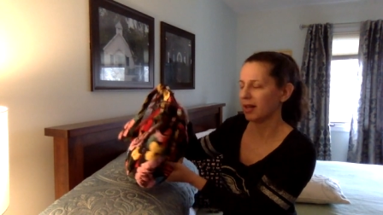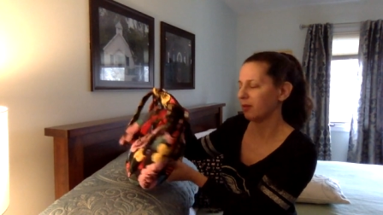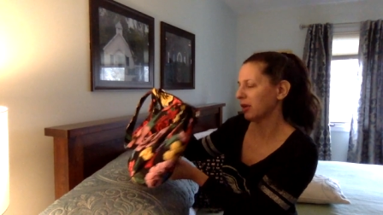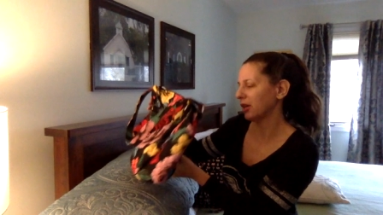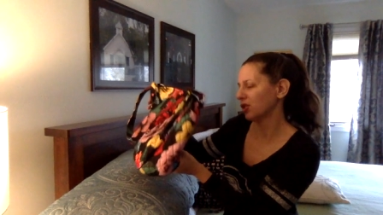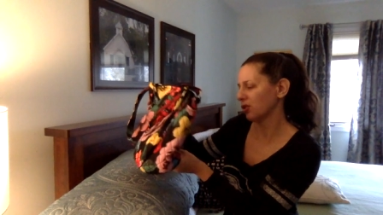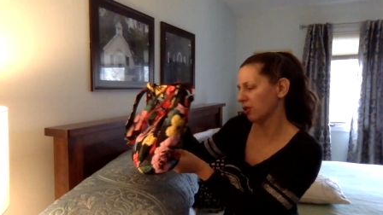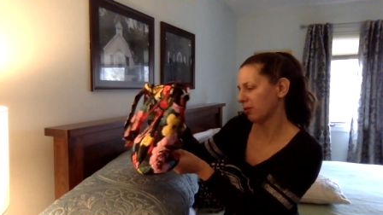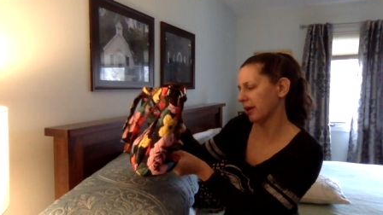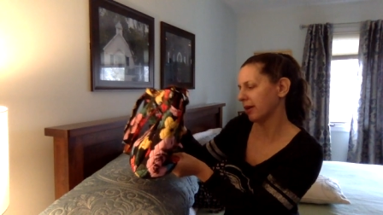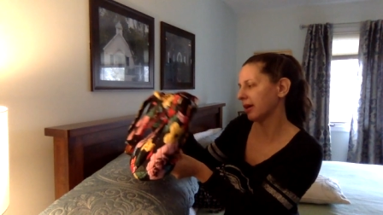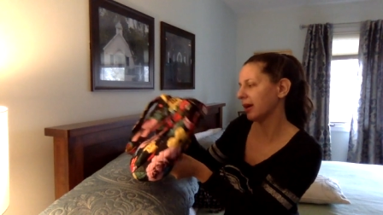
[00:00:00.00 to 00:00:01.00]
I'm not sure
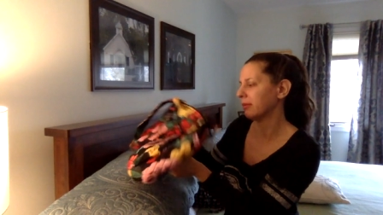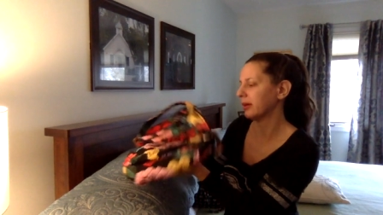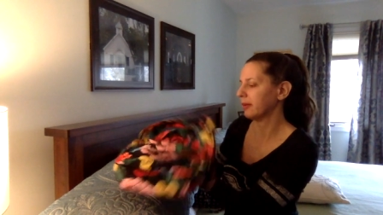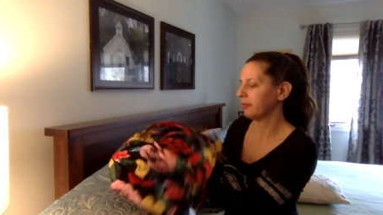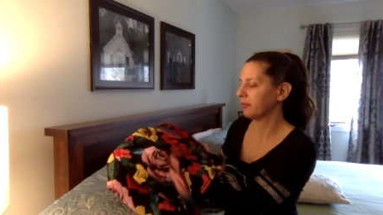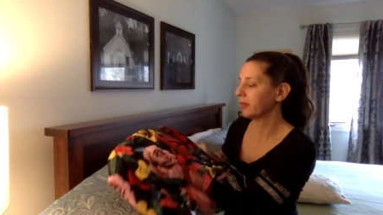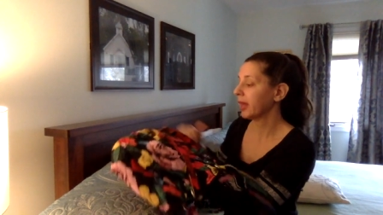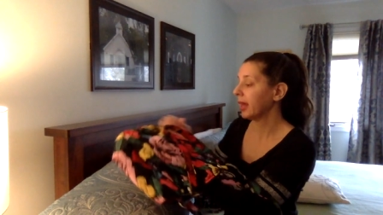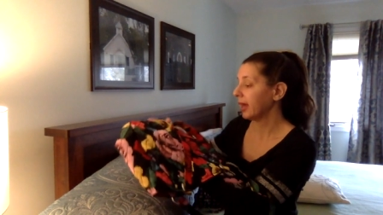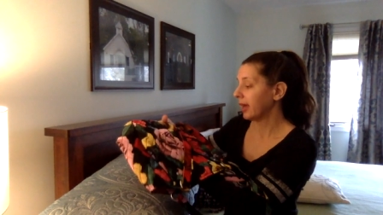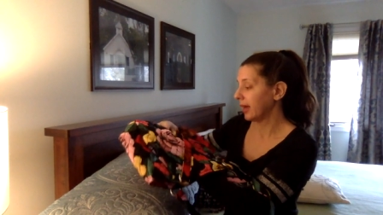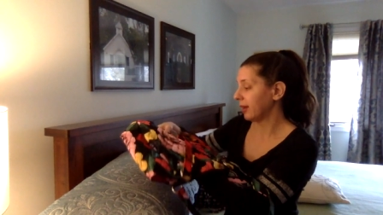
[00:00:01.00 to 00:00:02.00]
about that, but
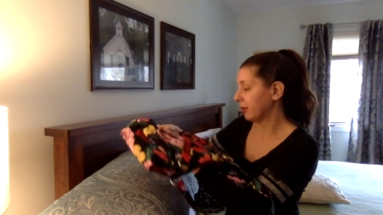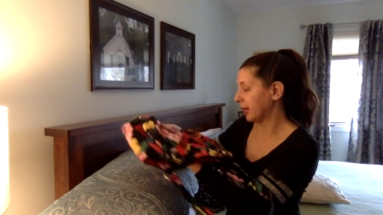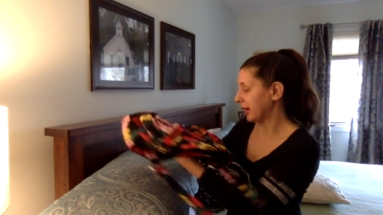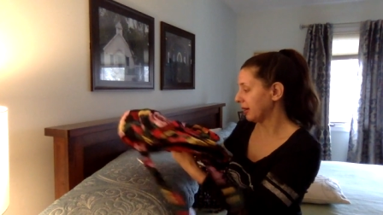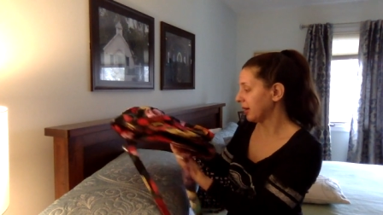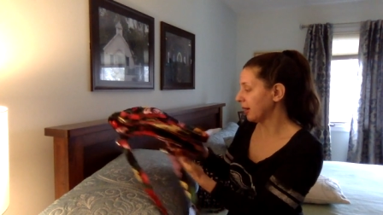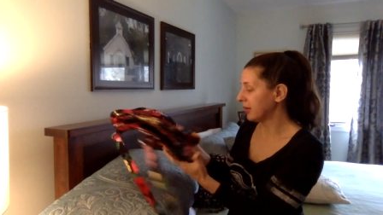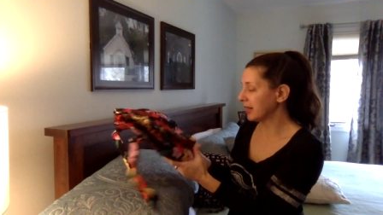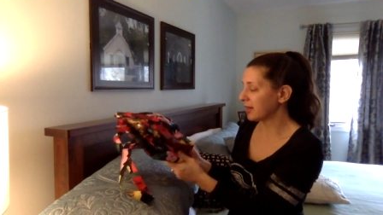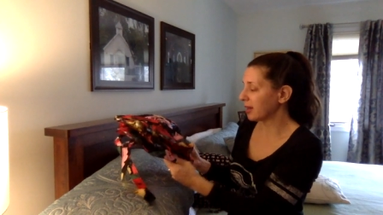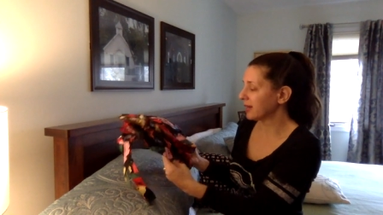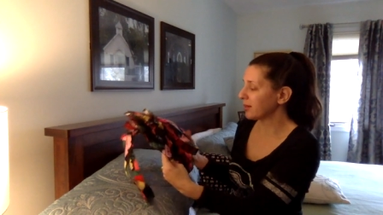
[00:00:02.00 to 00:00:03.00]
anyway, I mean
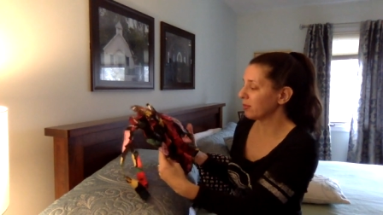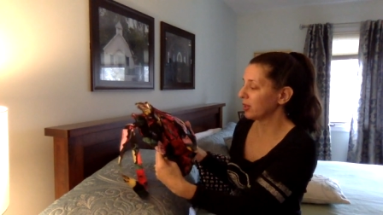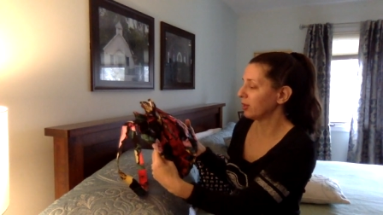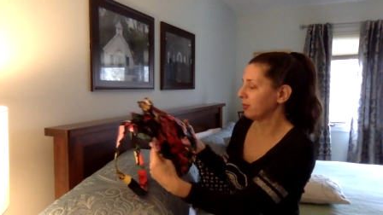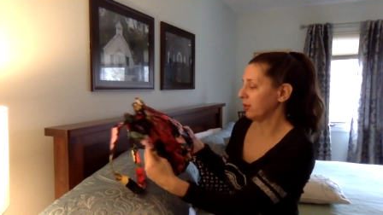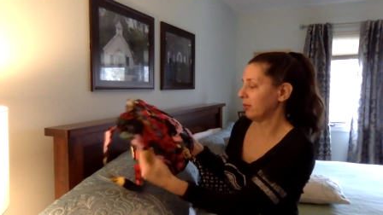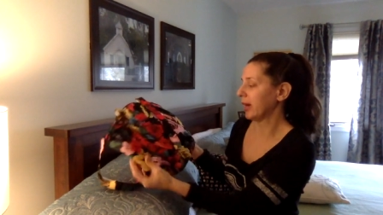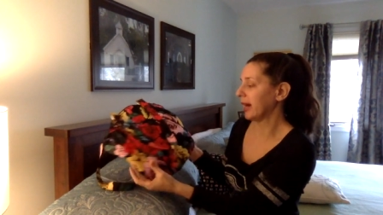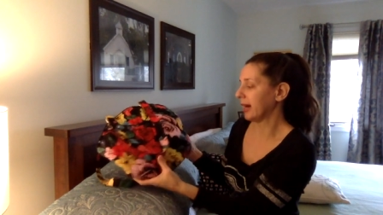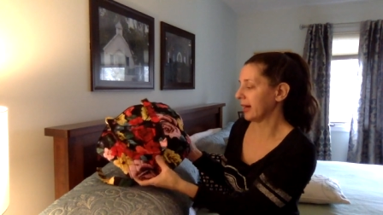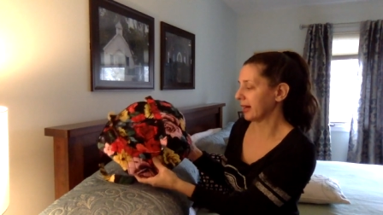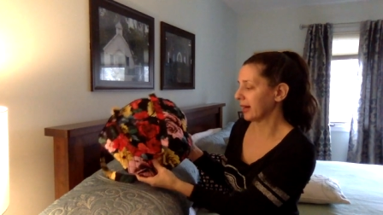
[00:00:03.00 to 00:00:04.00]
it's a beautiful
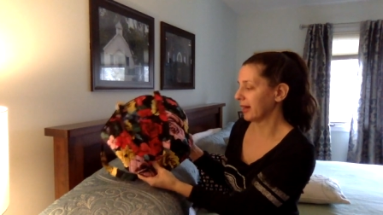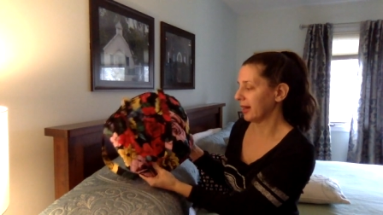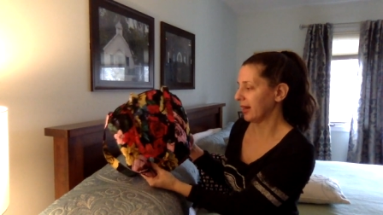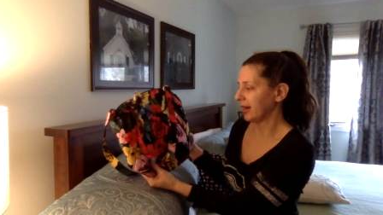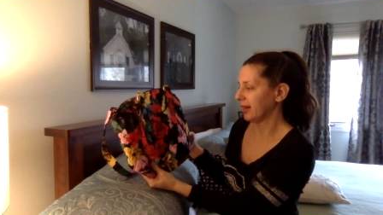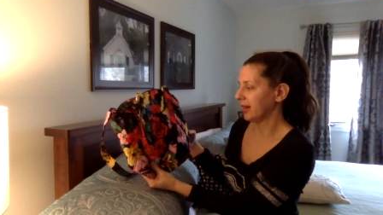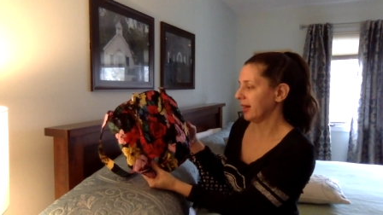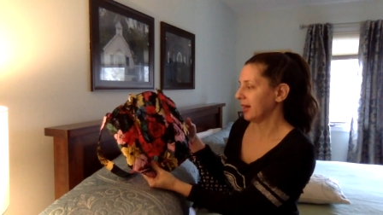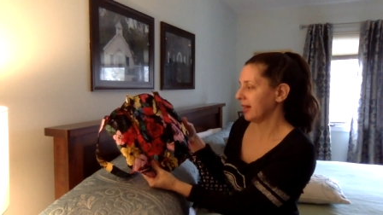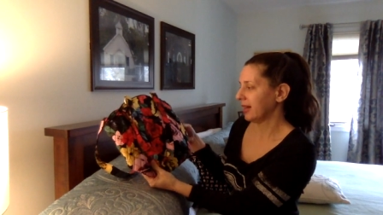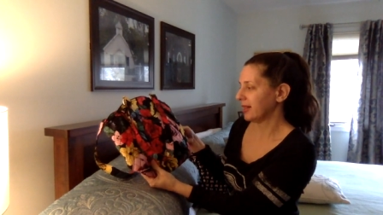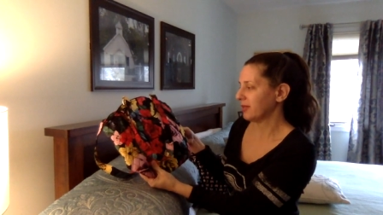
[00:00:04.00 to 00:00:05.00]
bag.
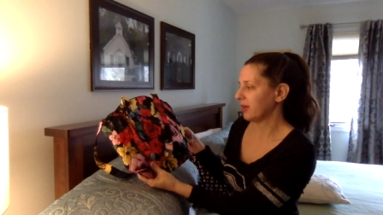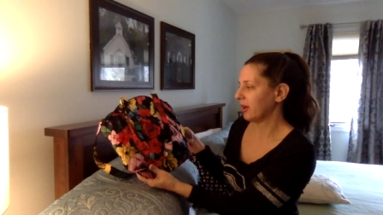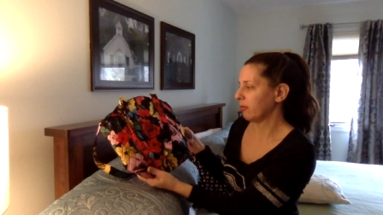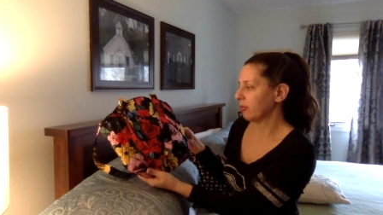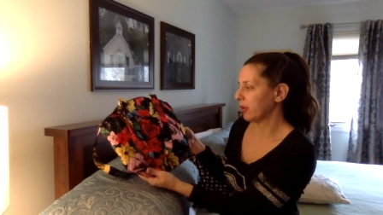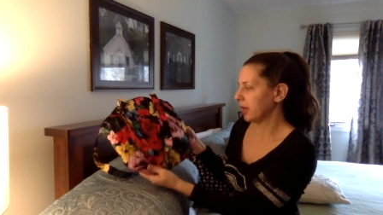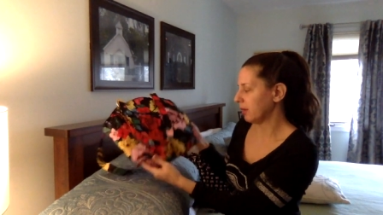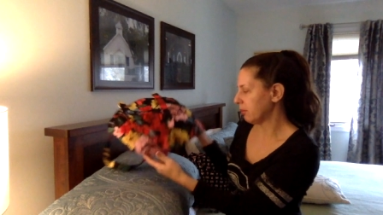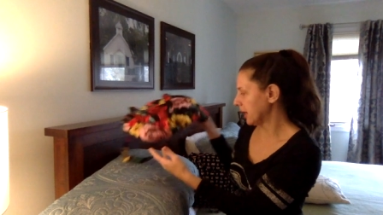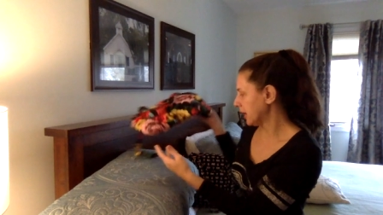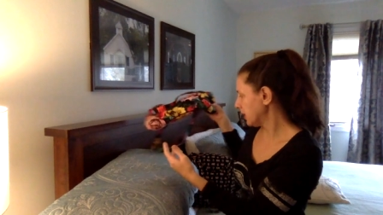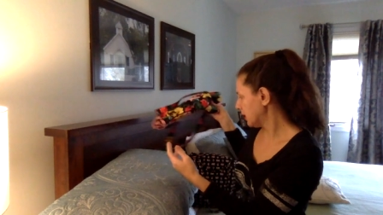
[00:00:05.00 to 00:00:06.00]
It's very pretty,
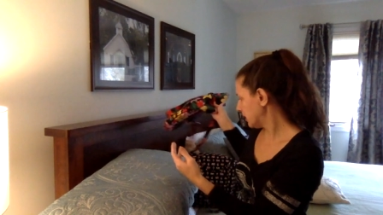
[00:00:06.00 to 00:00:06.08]
but